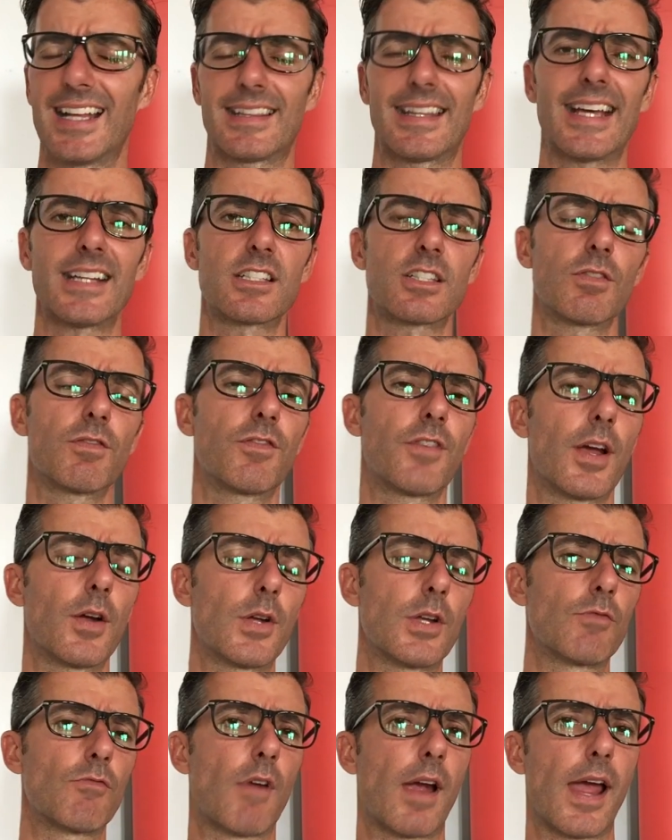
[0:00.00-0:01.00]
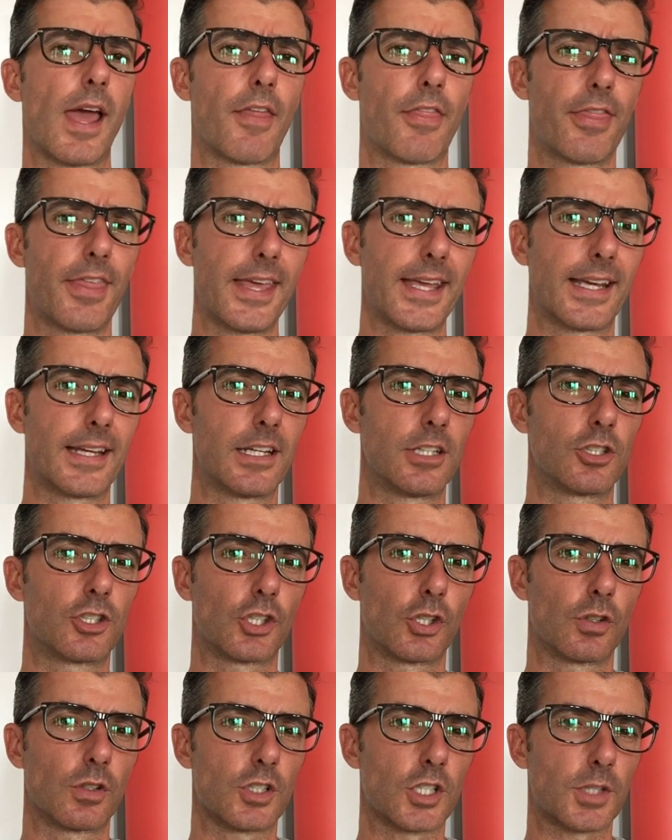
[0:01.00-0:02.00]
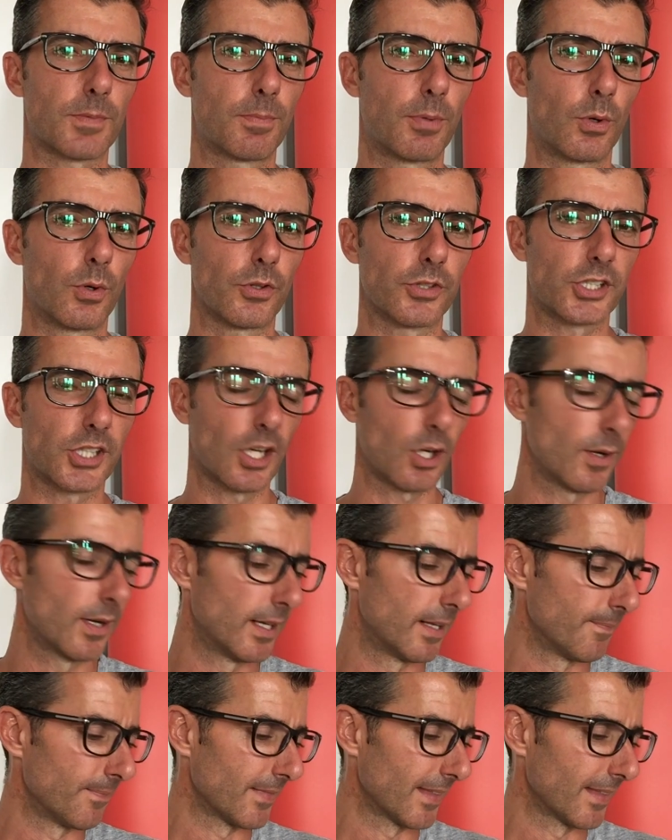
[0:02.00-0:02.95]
That's a very rare thing in endurance sports. So,